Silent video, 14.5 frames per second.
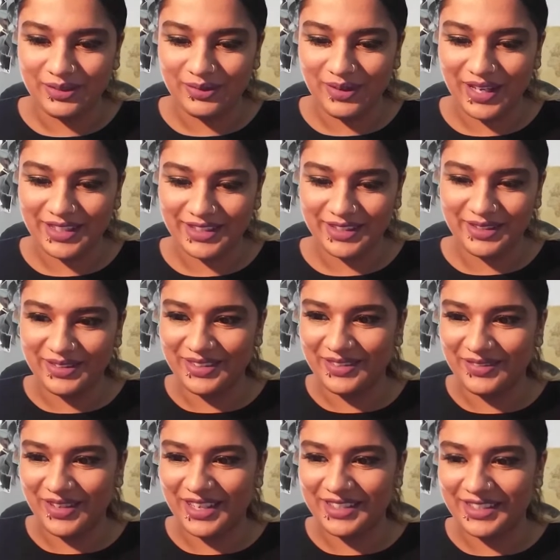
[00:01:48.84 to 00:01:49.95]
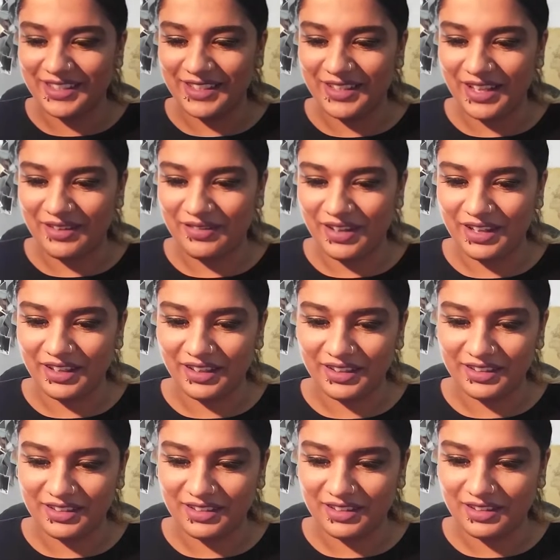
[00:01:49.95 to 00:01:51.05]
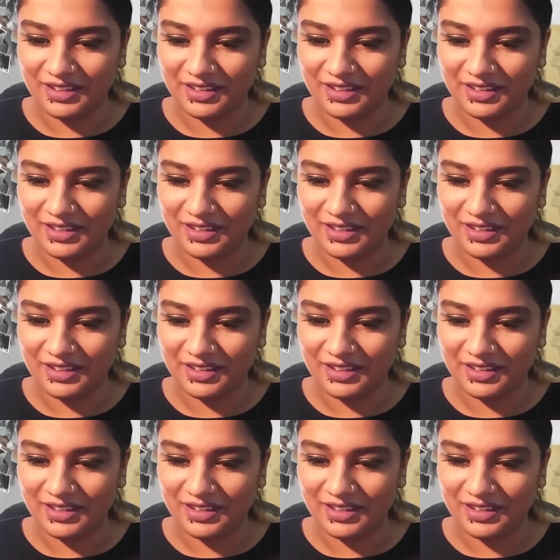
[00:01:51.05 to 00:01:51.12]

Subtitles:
Why does he do that face?